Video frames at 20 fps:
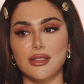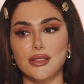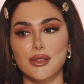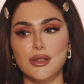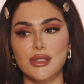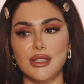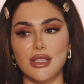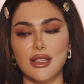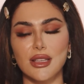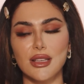Do you
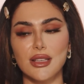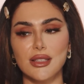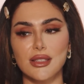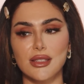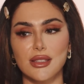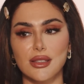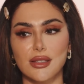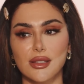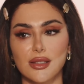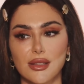see
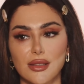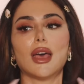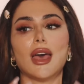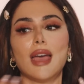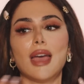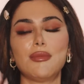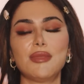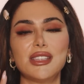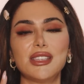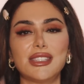this?
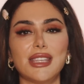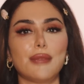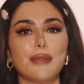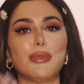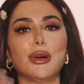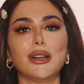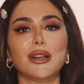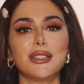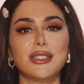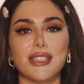I'm the same
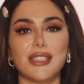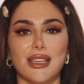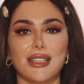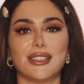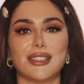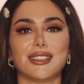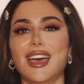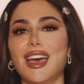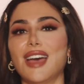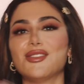
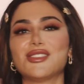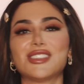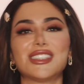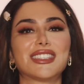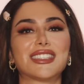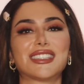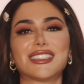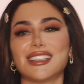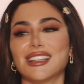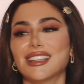person. I'm
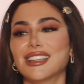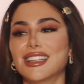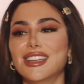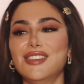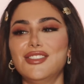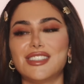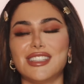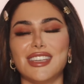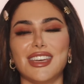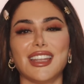just
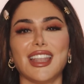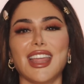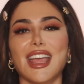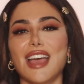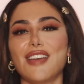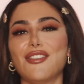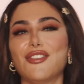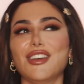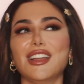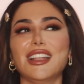lifted. Like
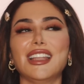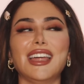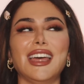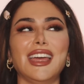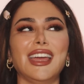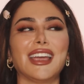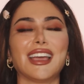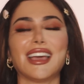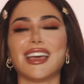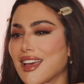I feel
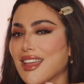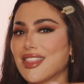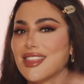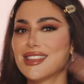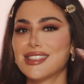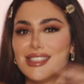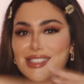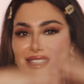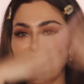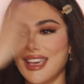like
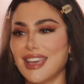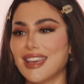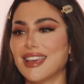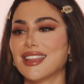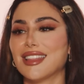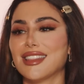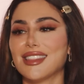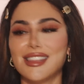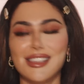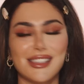this is it.
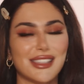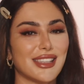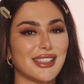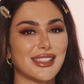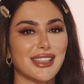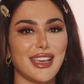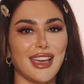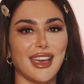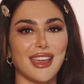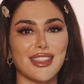This is
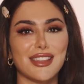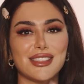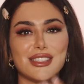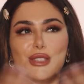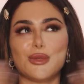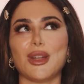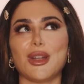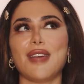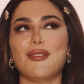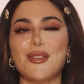it. This
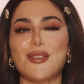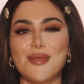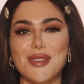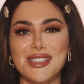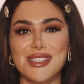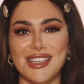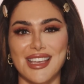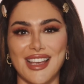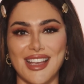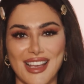is what I've been
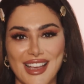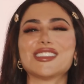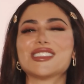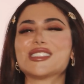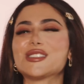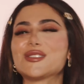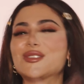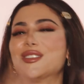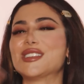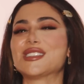missing. This
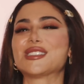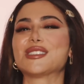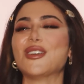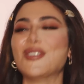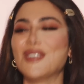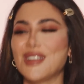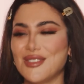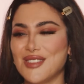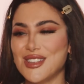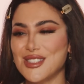is what so
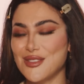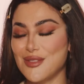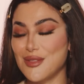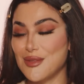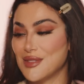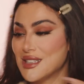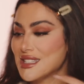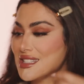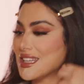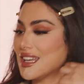many of us have
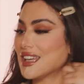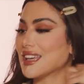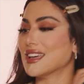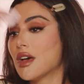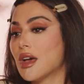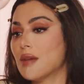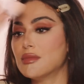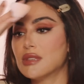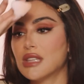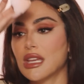been missing.
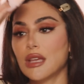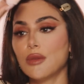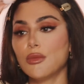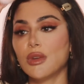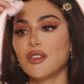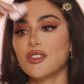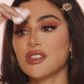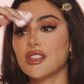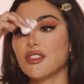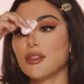I'm taking
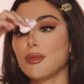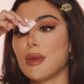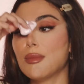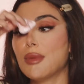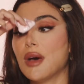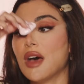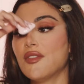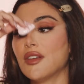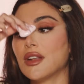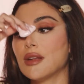whatever's left on my
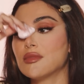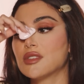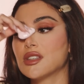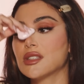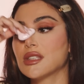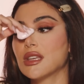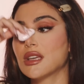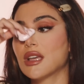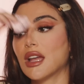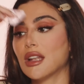puff and I'm
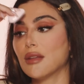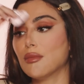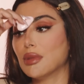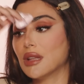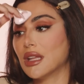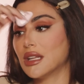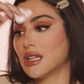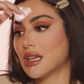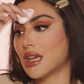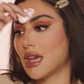just like kind of
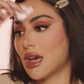blending